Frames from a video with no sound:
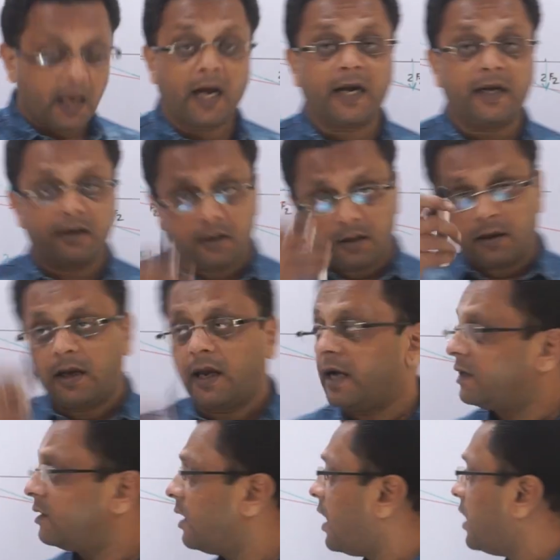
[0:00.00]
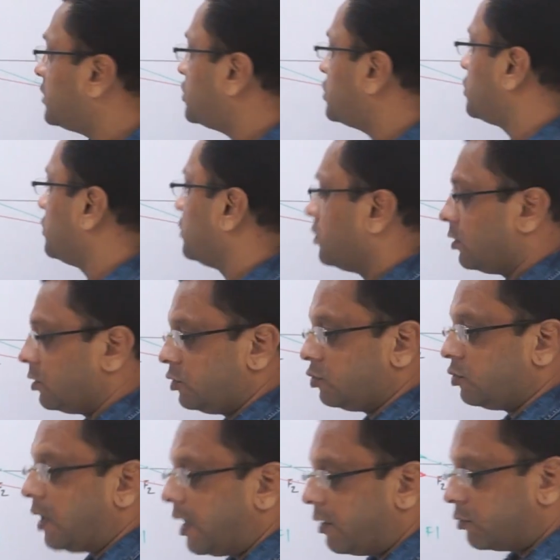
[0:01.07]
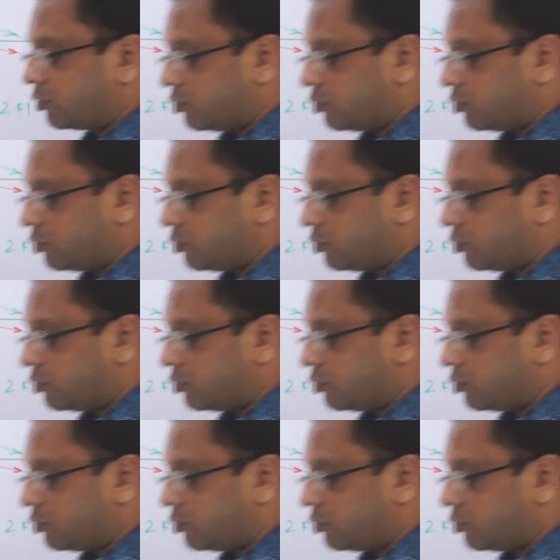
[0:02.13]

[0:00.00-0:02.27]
and at last you have